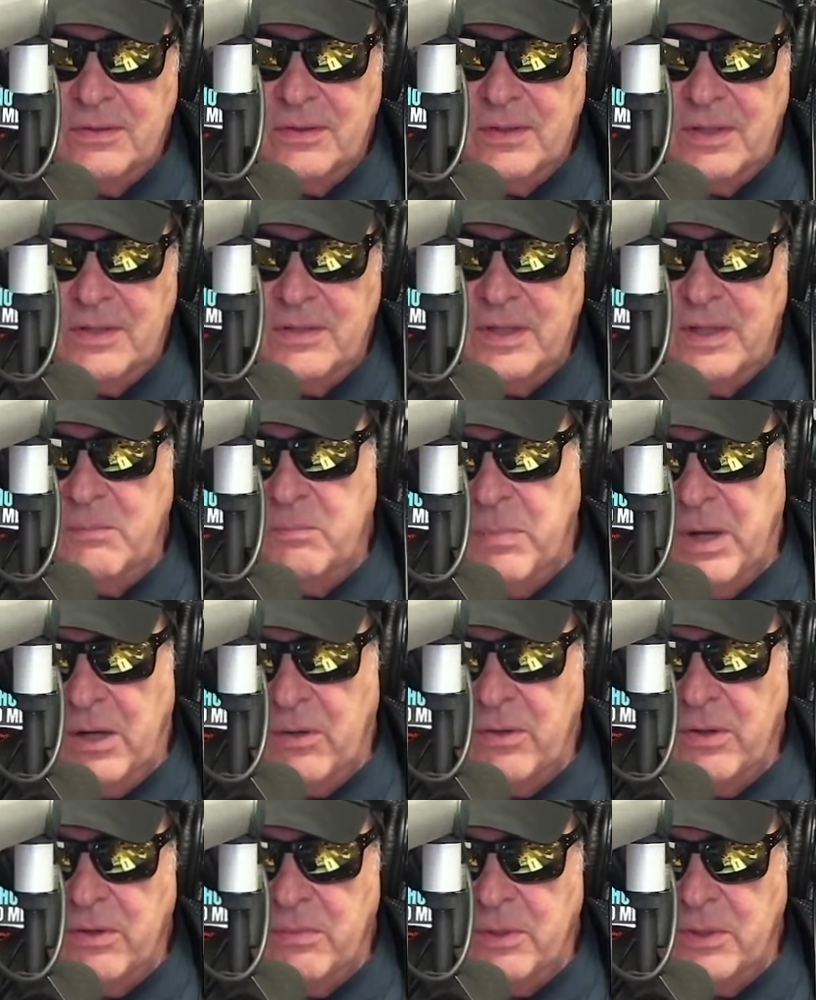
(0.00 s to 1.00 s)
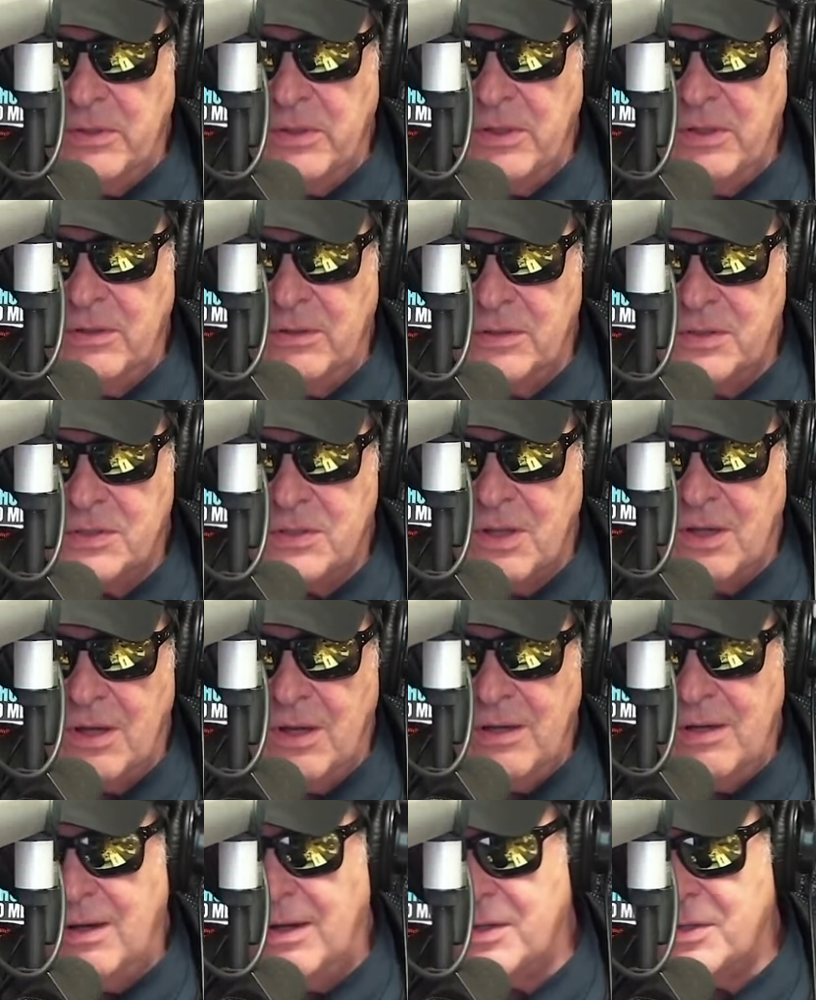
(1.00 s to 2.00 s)
and they buried him in the
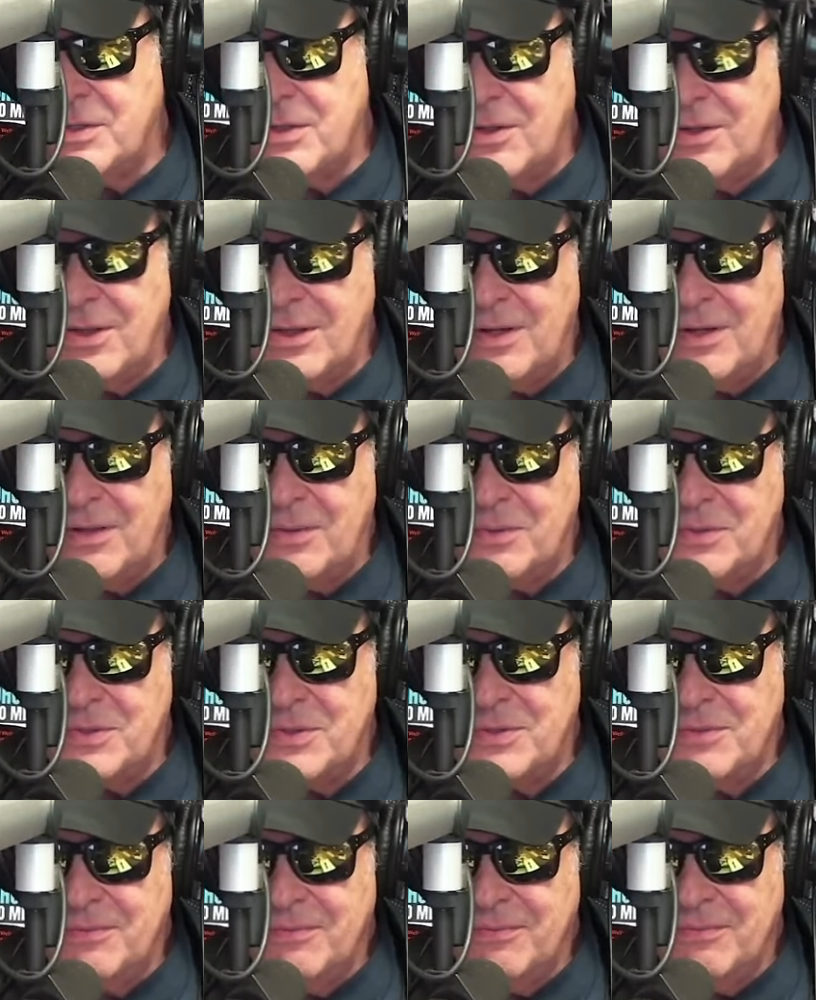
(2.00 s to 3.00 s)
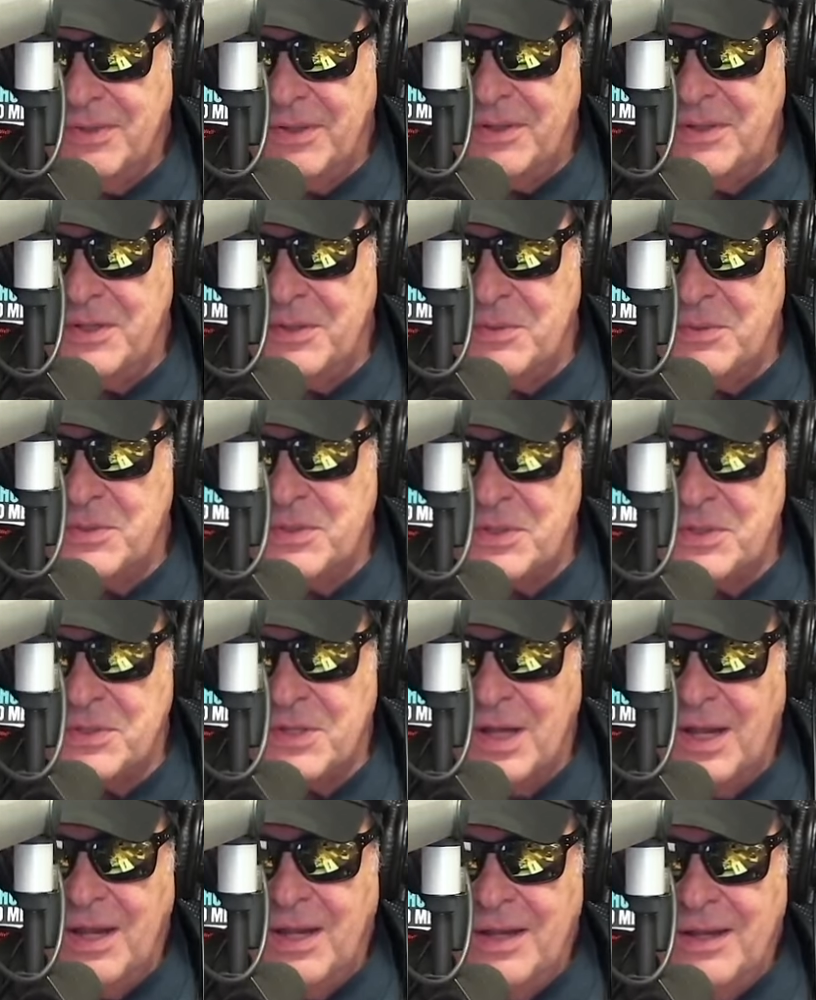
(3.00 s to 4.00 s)
hillside next to the house. Oh.
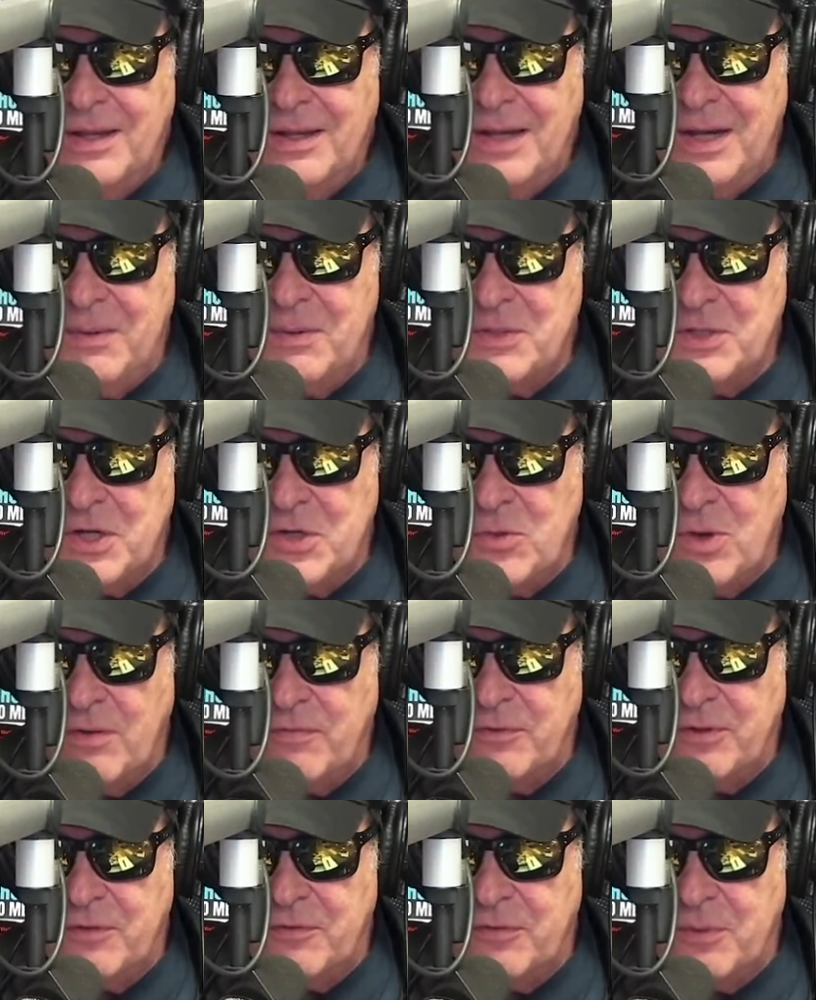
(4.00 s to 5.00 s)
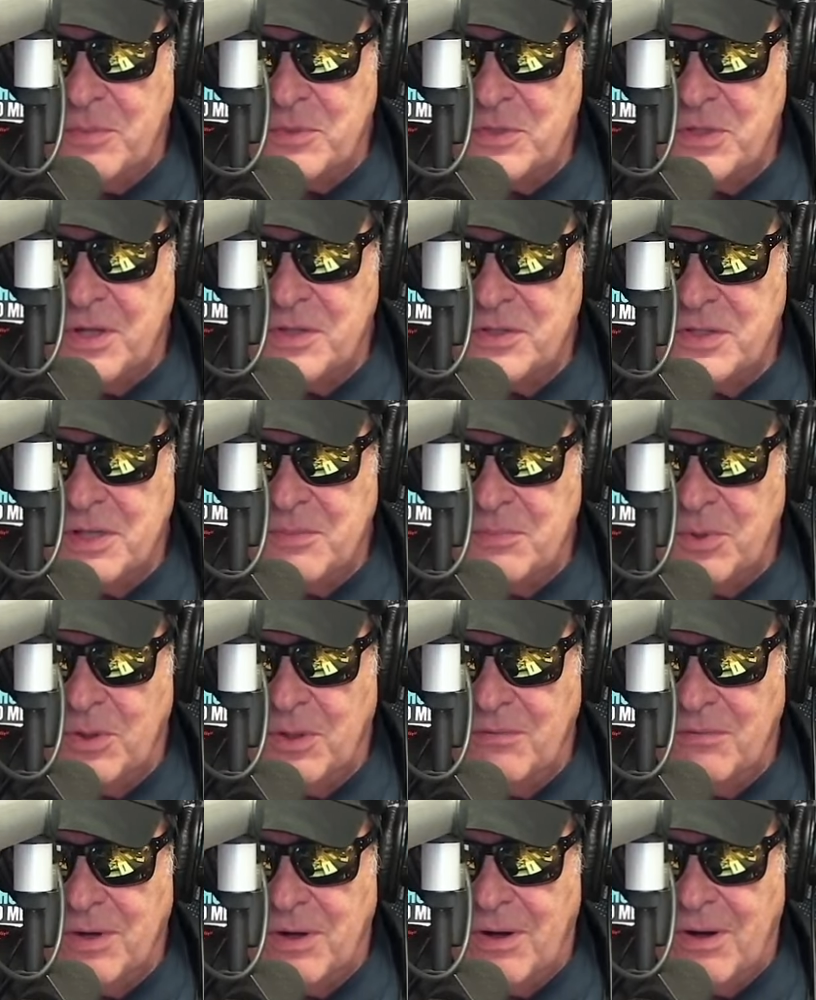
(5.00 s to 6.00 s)
Wow. He was a drifter from Sunset
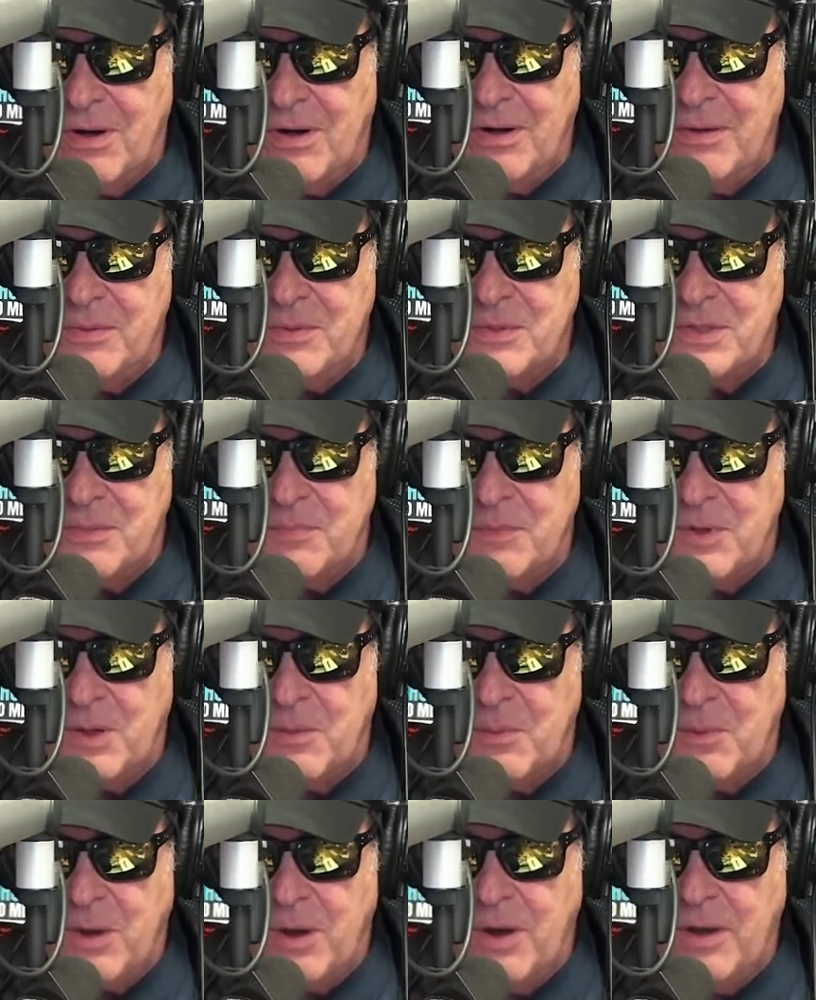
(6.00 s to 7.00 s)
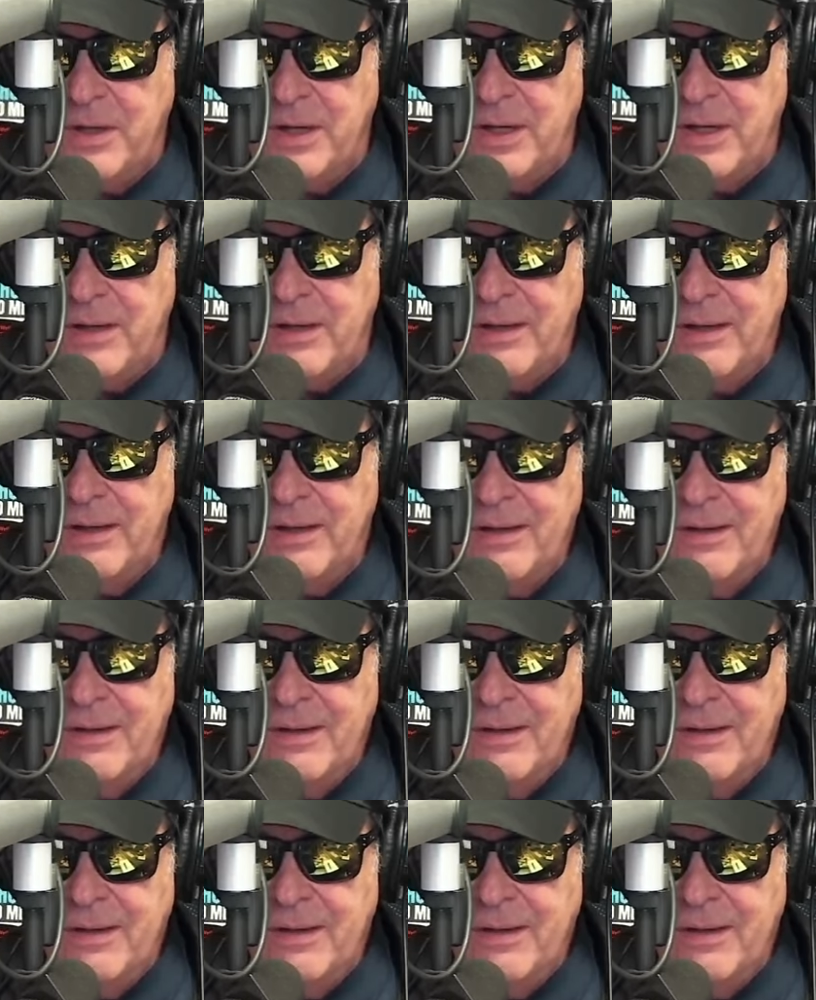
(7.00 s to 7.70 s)
Boulevard. He was up there partying.